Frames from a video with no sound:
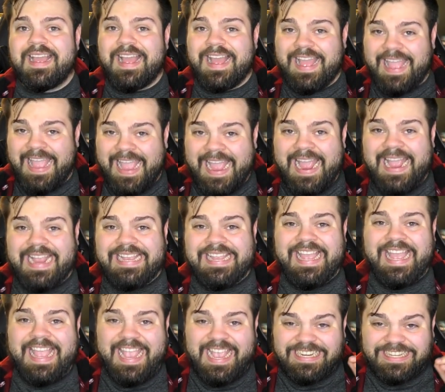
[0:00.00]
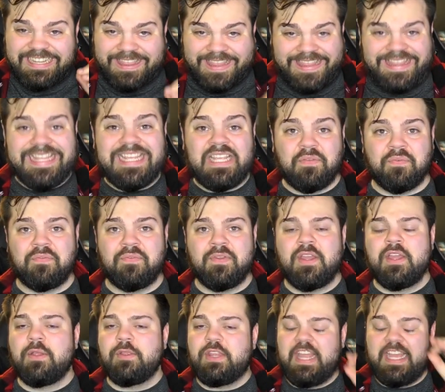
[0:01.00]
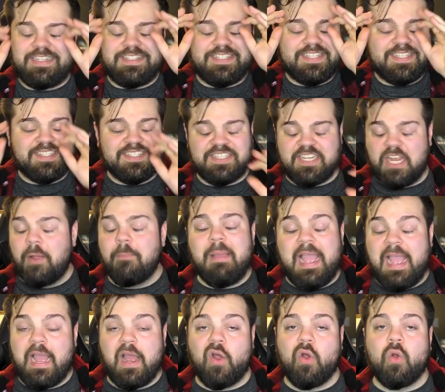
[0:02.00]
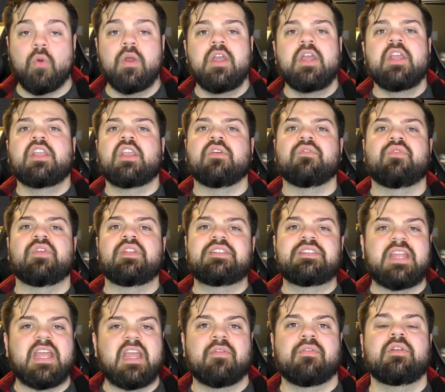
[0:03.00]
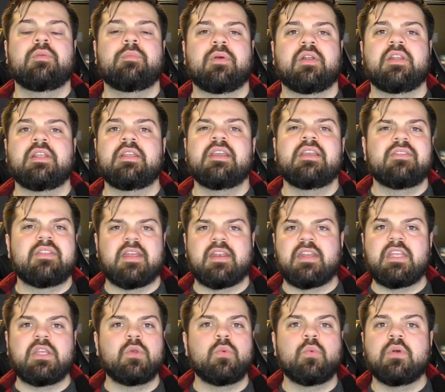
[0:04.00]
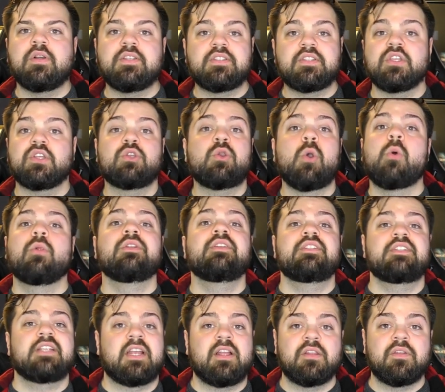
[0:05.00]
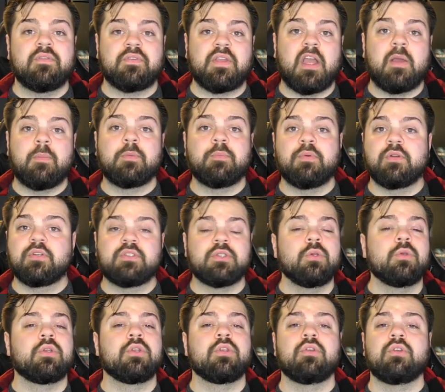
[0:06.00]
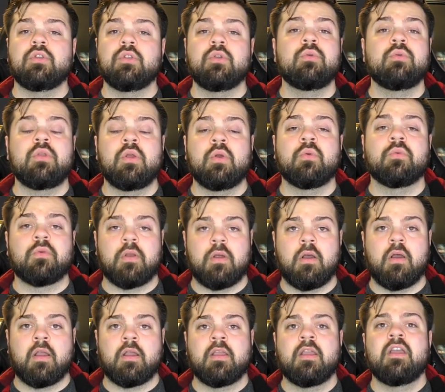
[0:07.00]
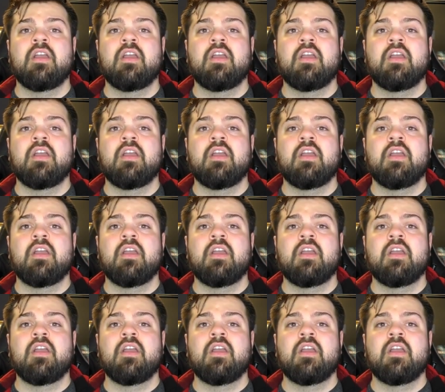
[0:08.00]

a hack, and a thief that somehow convinced everybody that he was the golden child of comic books who could do no wrong